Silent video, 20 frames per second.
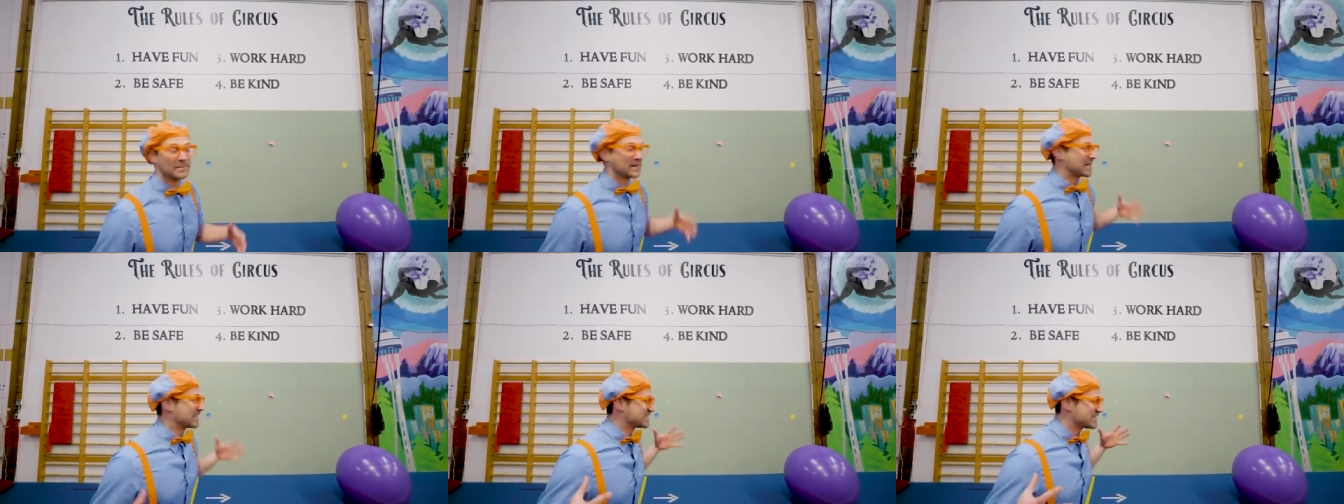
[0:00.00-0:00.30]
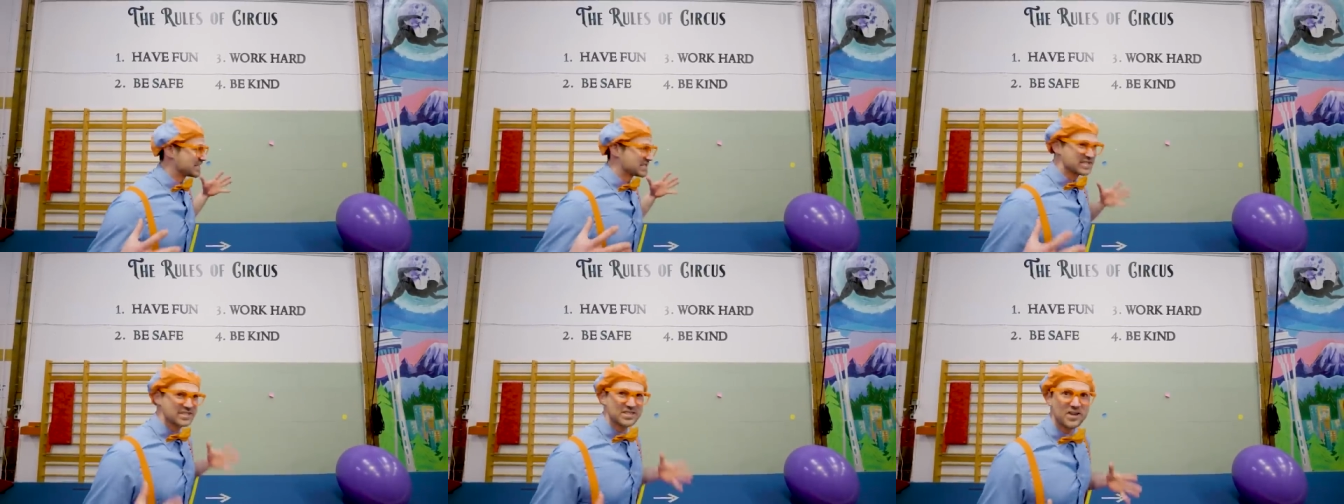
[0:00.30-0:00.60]

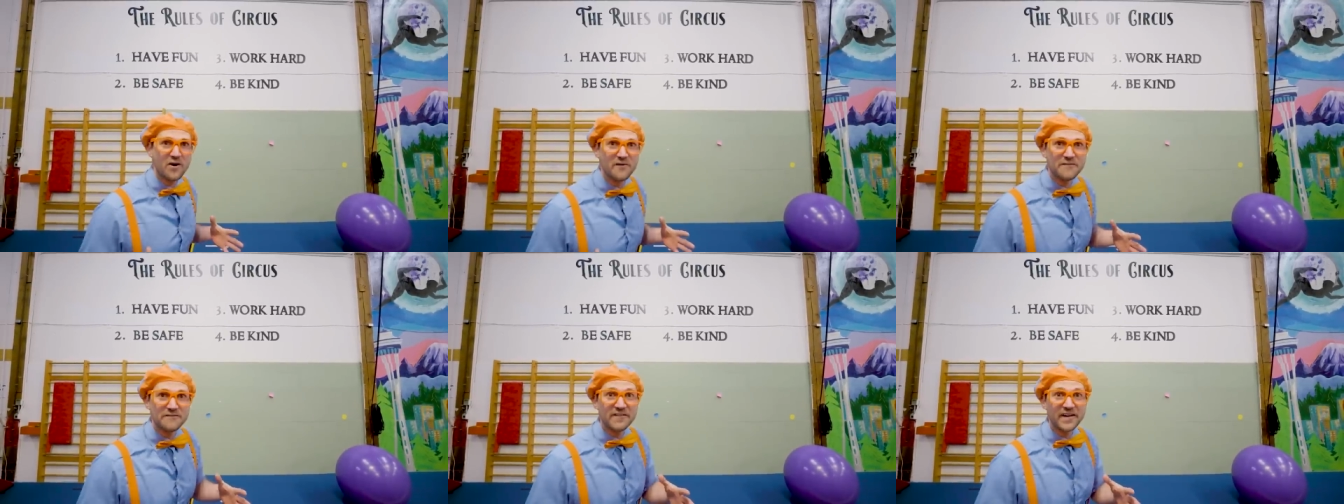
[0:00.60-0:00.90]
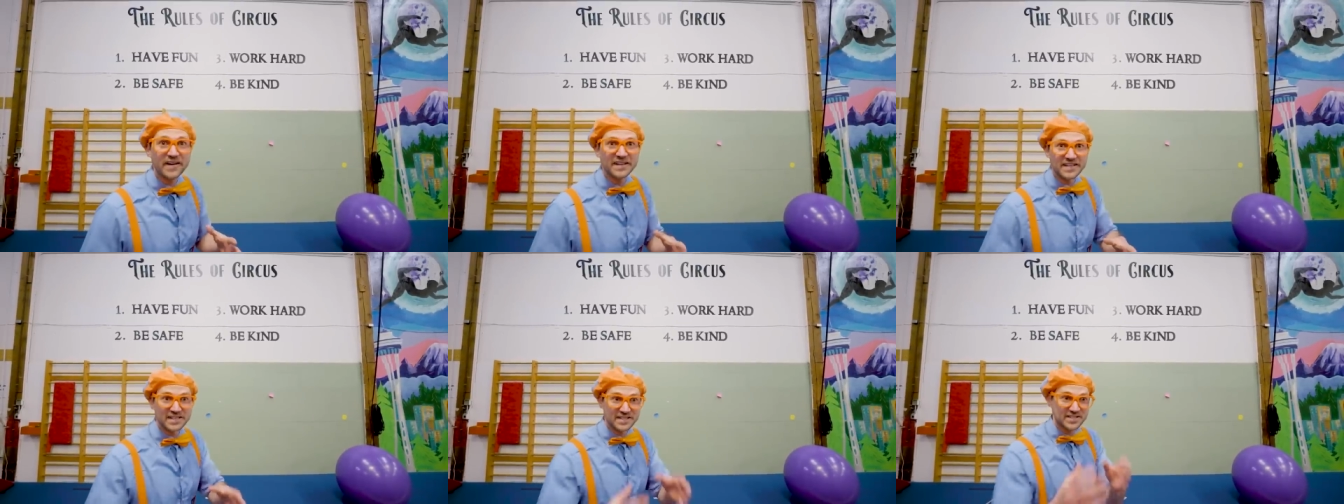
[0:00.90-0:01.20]
because it's so
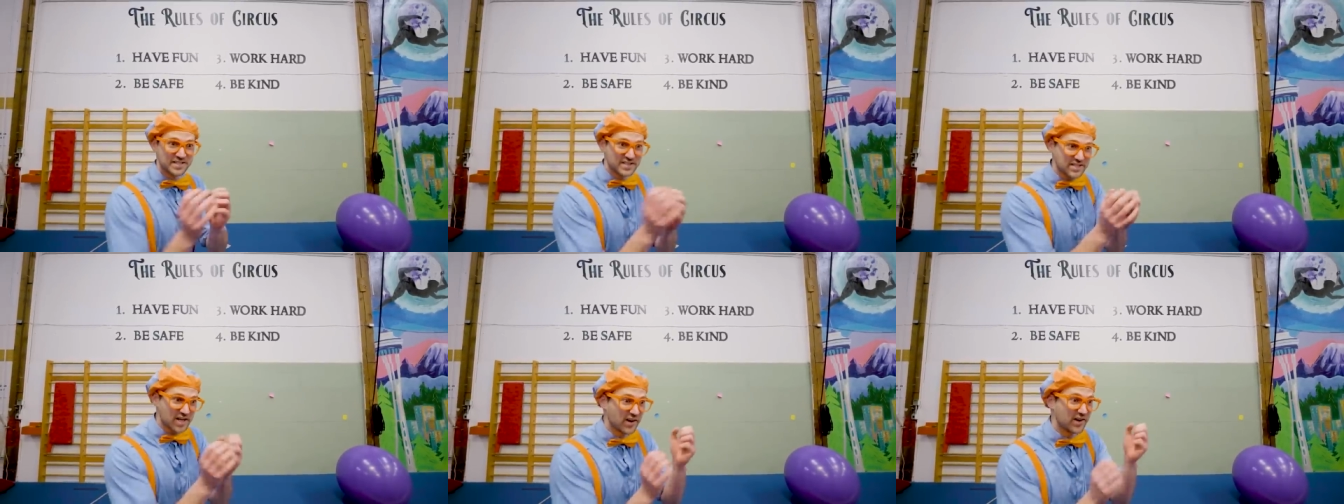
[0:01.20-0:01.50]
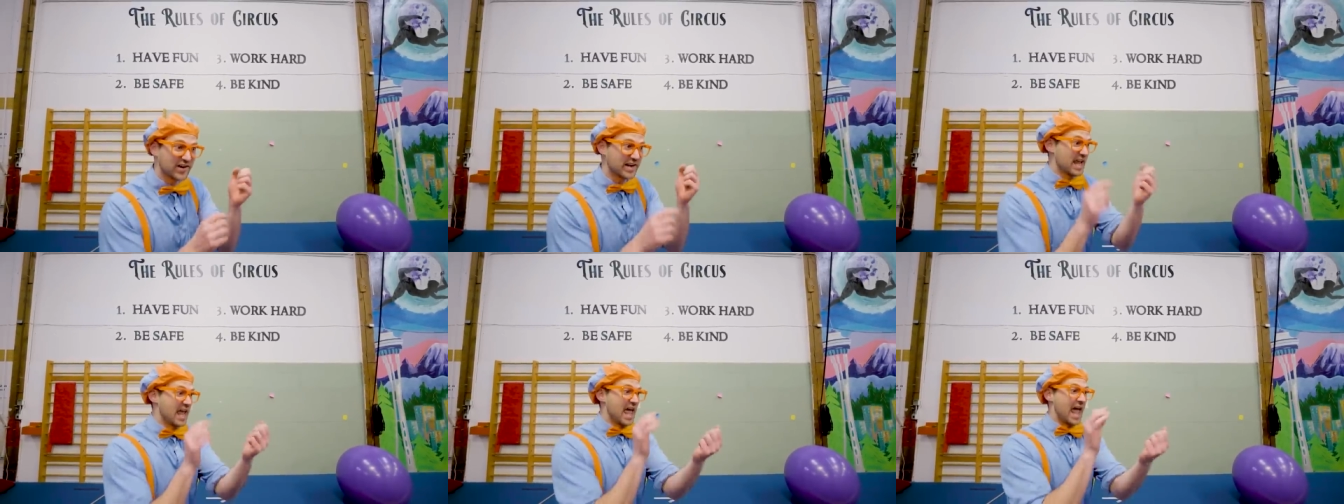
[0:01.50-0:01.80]
fun to
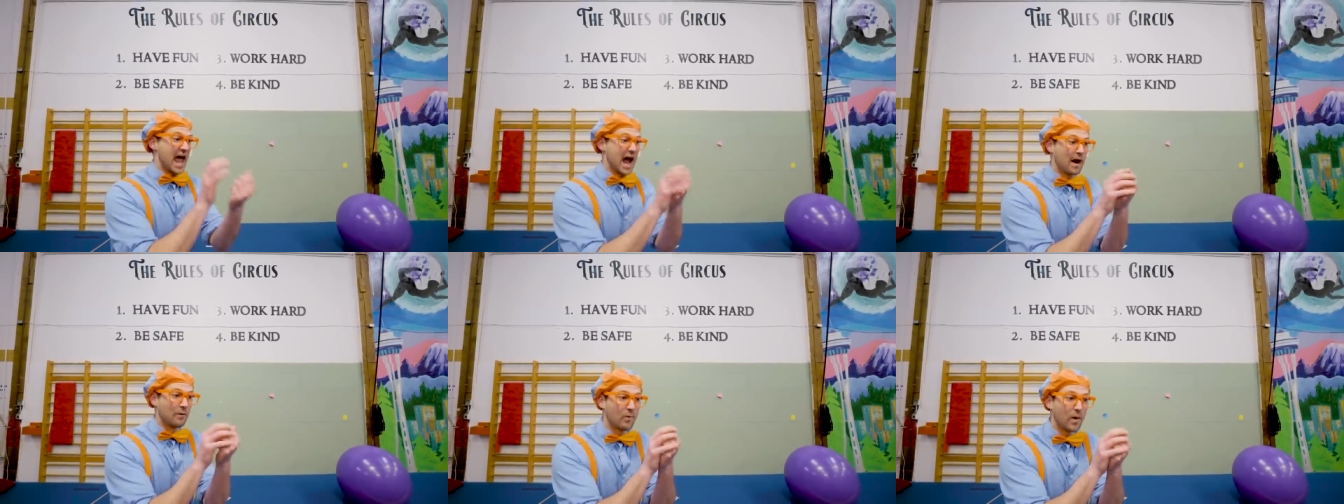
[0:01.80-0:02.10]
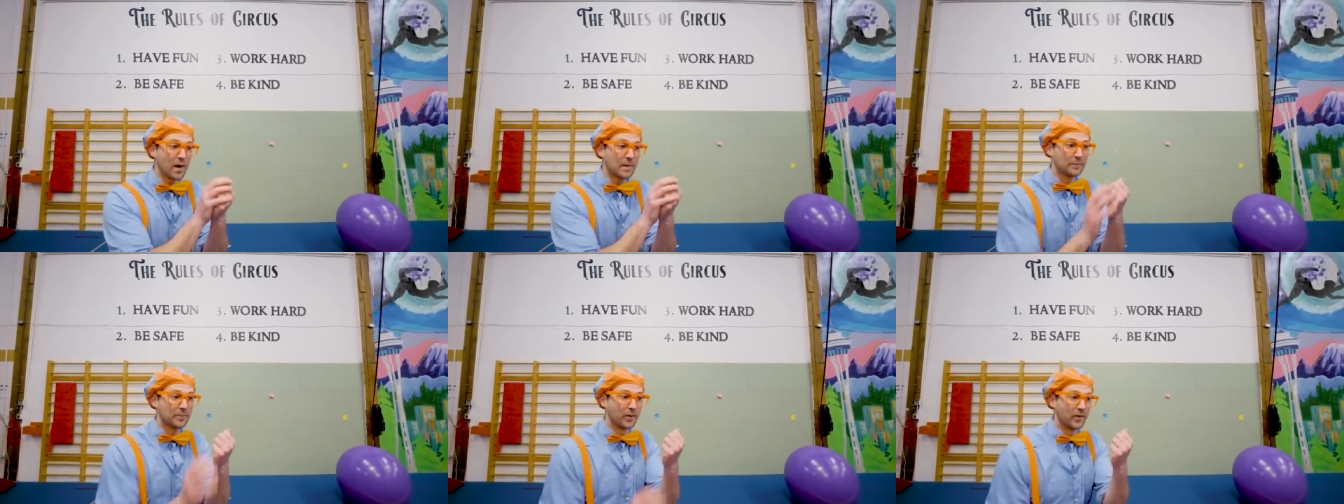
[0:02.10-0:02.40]
start at
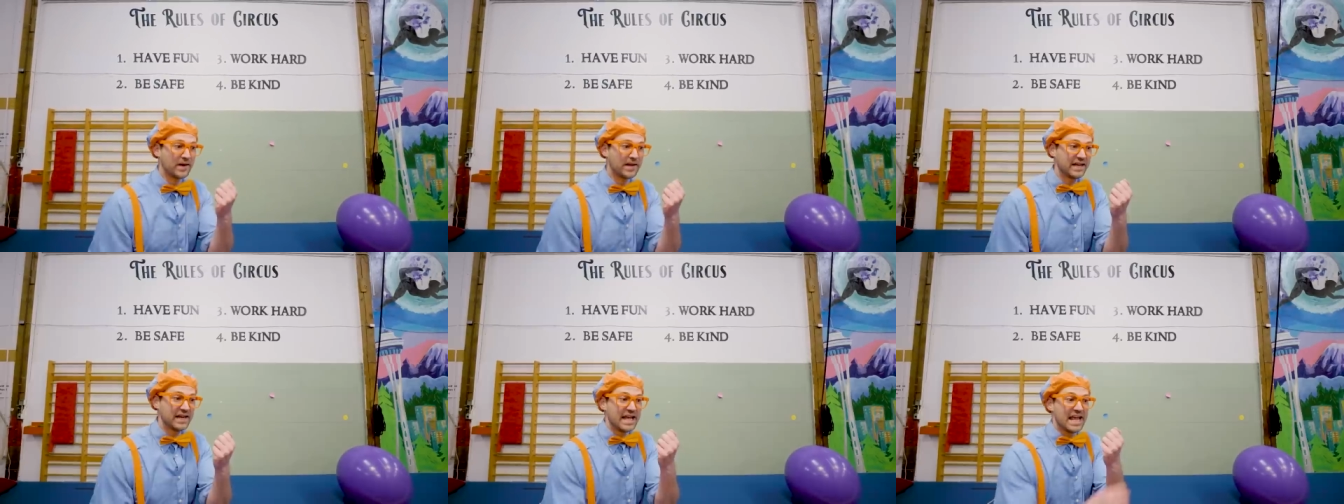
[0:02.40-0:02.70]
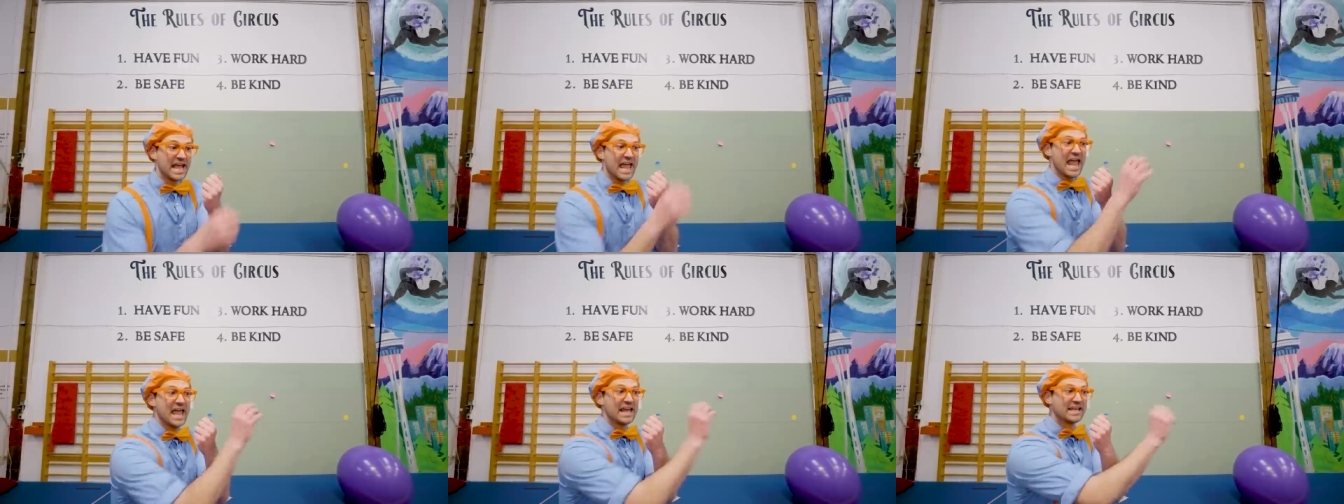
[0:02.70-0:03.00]
one point
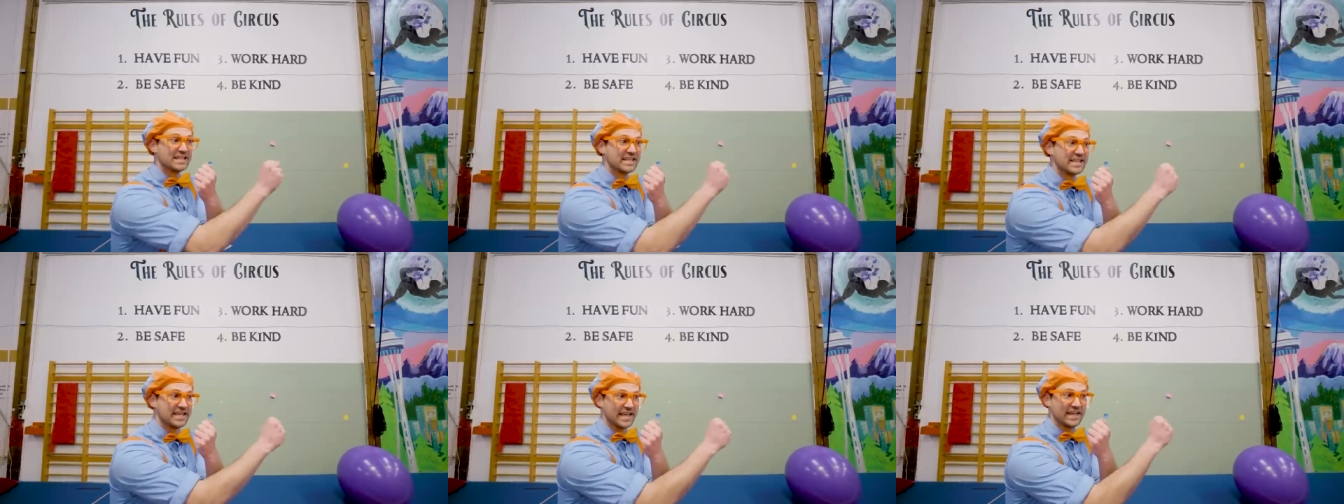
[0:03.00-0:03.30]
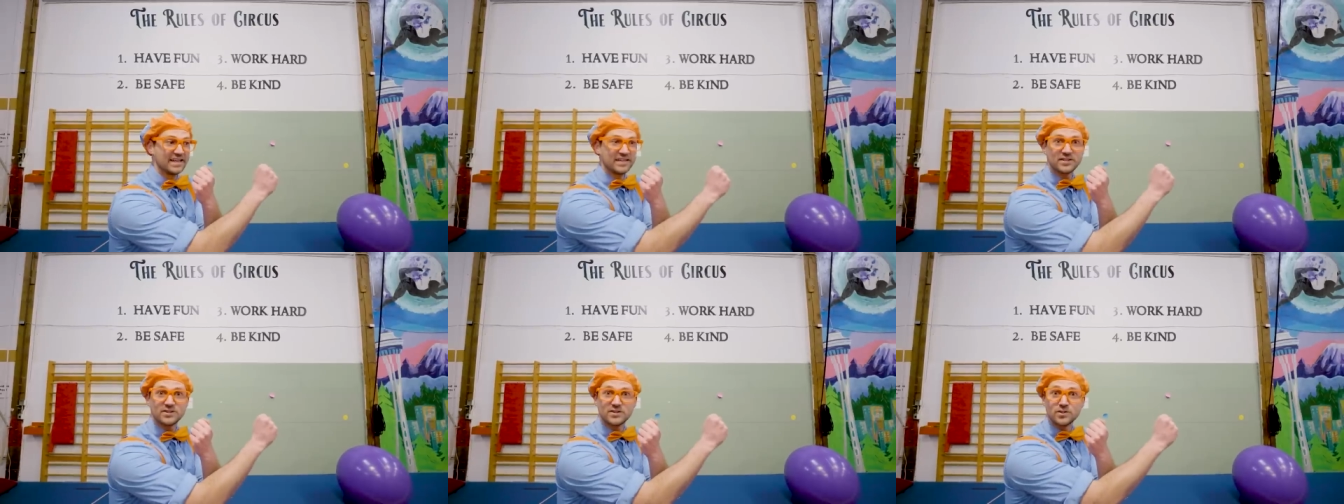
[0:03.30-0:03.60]
and
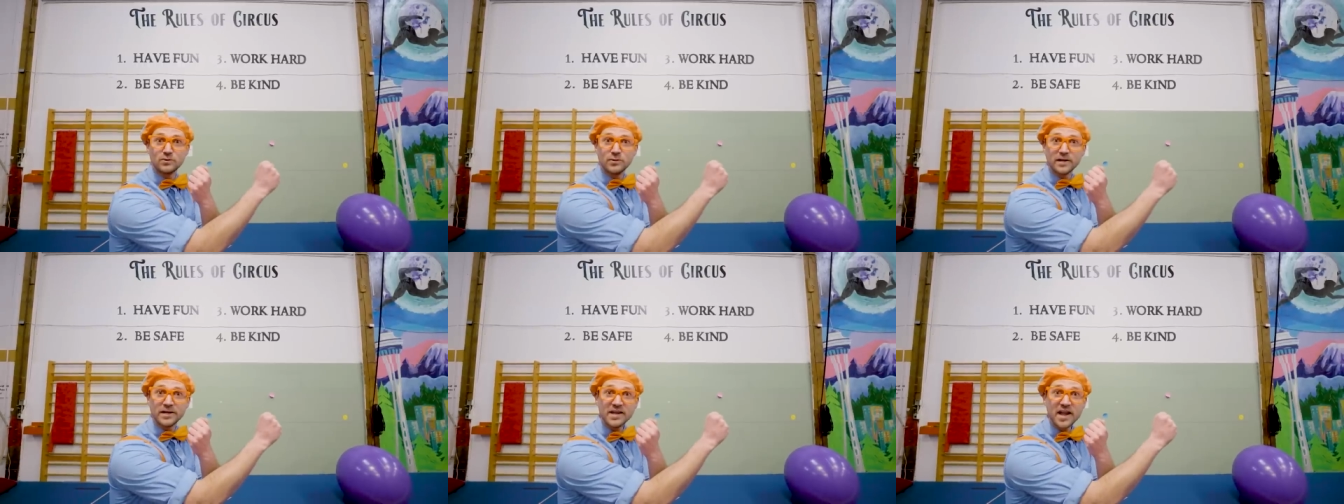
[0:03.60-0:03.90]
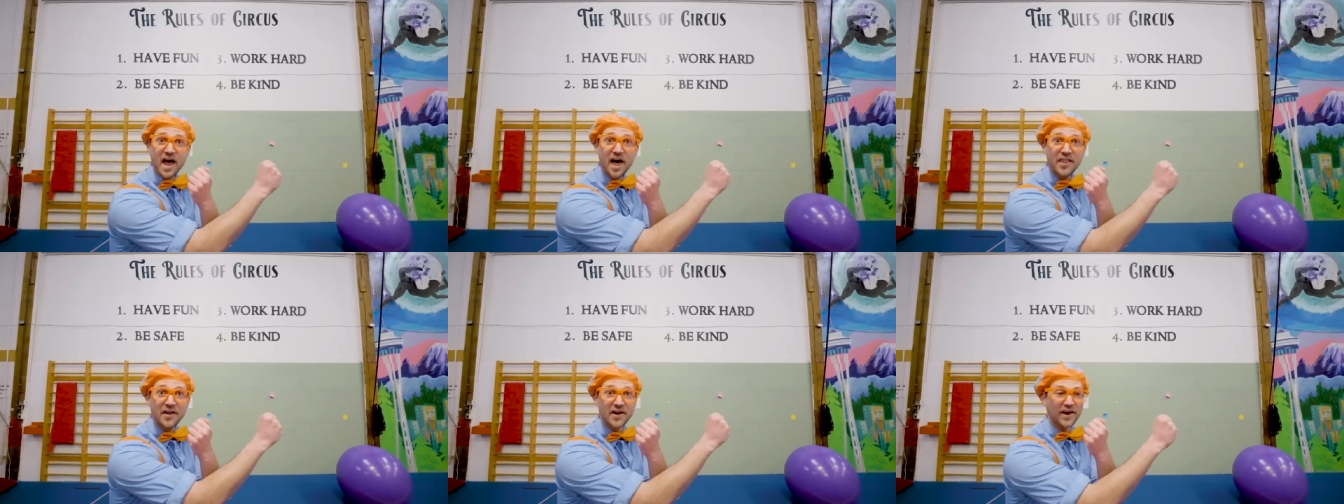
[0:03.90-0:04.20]
get to
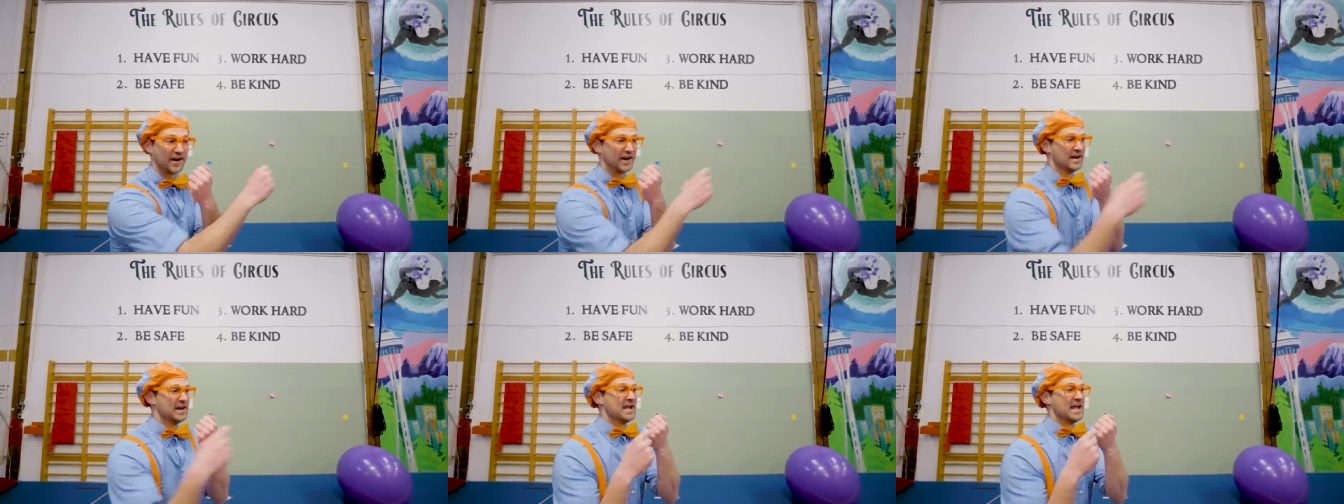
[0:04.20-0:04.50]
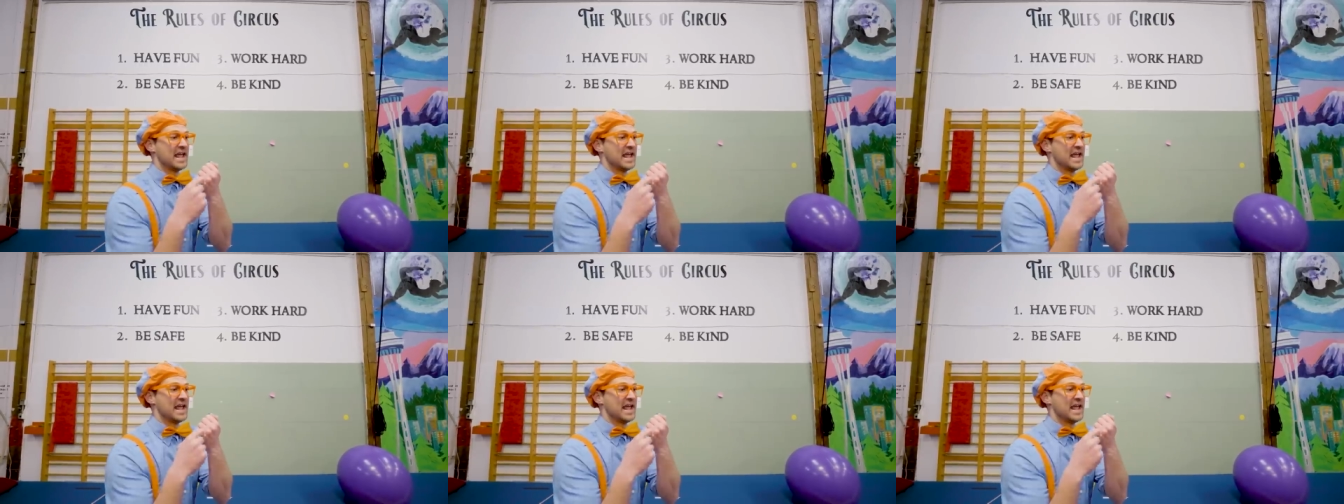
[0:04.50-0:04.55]
another.